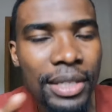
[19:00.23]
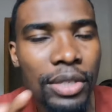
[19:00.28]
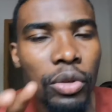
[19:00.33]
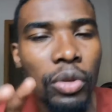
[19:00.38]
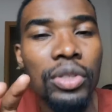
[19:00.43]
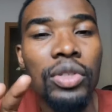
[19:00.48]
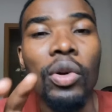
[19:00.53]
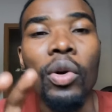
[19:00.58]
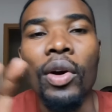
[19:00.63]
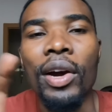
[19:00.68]

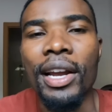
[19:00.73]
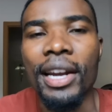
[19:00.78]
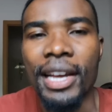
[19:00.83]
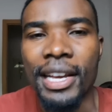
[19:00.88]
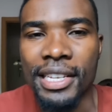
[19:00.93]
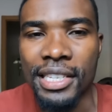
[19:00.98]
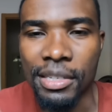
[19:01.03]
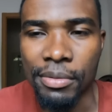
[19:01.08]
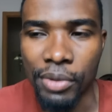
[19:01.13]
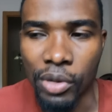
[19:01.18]
not
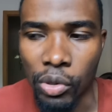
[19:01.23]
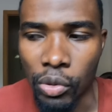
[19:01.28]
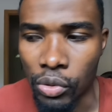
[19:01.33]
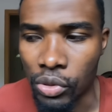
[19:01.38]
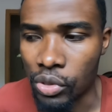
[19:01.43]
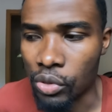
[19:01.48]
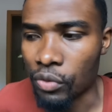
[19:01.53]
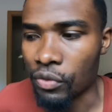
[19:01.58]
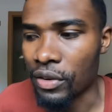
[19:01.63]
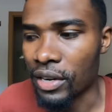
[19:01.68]
organized,
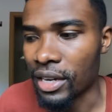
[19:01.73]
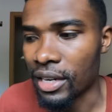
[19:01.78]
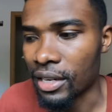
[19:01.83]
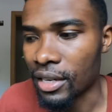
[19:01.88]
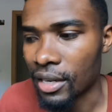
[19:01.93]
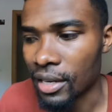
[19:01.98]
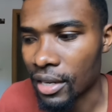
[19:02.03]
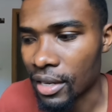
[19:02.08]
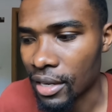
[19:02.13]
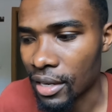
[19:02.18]
because you
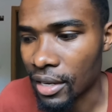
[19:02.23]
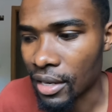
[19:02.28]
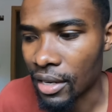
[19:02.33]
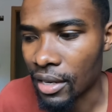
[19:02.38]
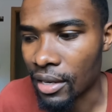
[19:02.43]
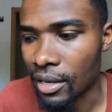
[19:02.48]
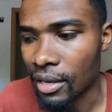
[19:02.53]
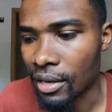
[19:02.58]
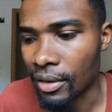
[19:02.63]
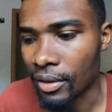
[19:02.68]
find
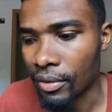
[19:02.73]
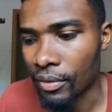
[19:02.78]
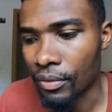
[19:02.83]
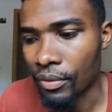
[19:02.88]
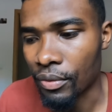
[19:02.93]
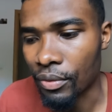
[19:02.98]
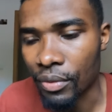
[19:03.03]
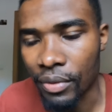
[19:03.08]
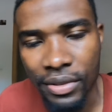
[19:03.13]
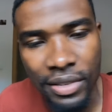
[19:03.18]

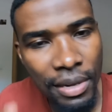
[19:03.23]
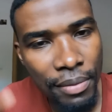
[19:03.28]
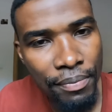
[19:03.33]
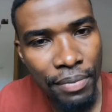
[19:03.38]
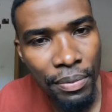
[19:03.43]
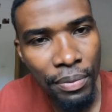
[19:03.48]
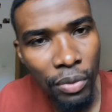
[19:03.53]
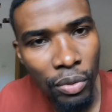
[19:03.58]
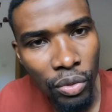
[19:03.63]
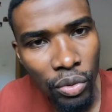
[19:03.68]
some
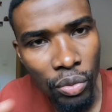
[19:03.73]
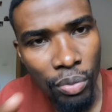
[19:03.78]
people,